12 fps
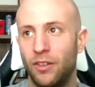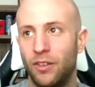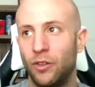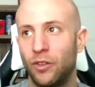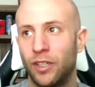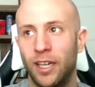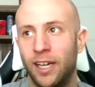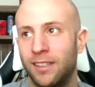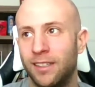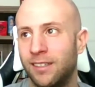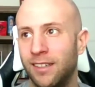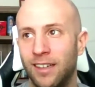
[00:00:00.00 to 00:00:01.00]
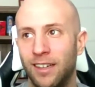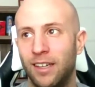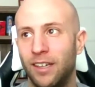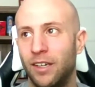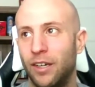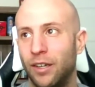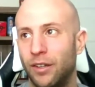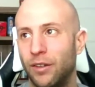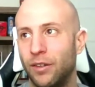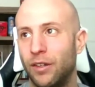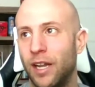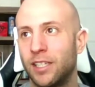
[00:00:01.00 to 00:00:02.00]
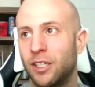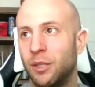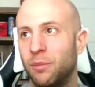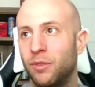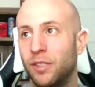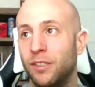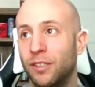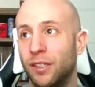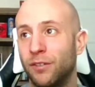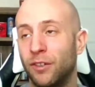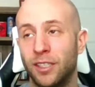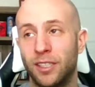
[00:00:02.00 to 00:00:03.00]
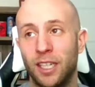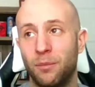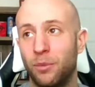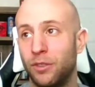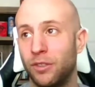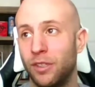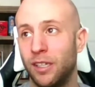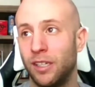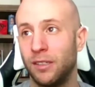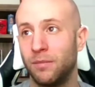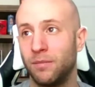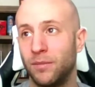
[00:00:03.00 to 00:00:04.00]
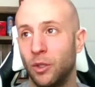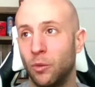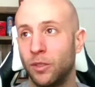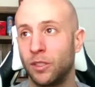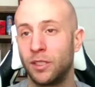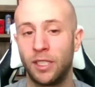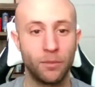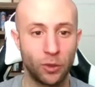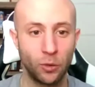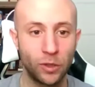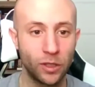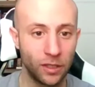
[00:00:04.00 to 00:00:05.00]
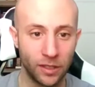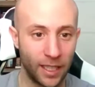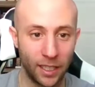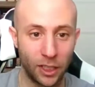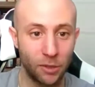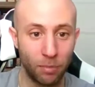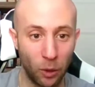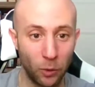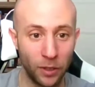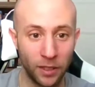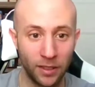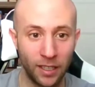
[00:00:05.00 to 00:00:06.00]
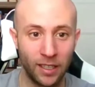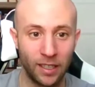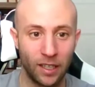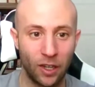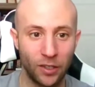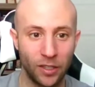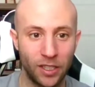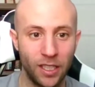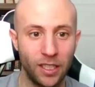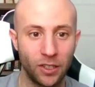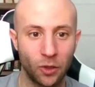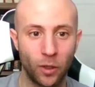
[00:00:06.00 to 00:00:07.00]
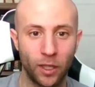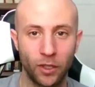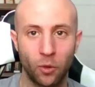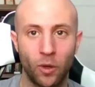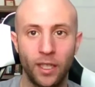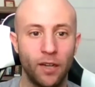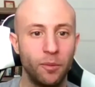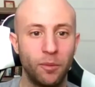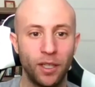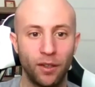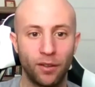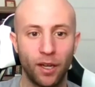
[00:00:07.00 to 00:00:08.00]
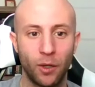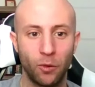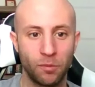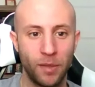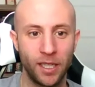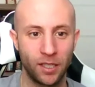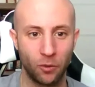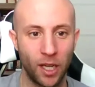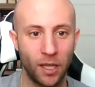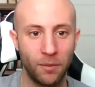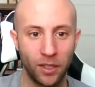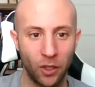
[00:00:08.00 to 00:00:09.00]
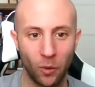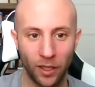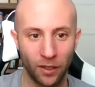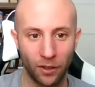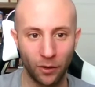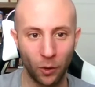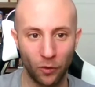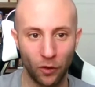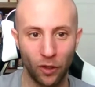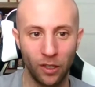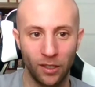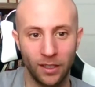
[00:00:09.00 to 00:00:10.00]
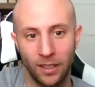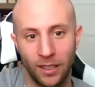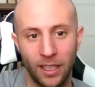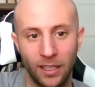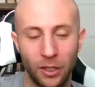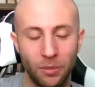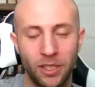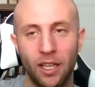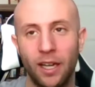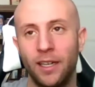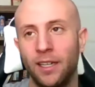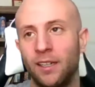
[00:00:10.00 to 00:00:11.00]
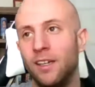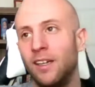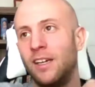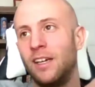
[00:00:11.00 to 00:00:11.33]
You look at the last couple of years, like for example, there was Tim Stützle that exploded on the scene in 2020. Everybody thought it was Mason Raymond going 3rd overall, and he ended up sliding.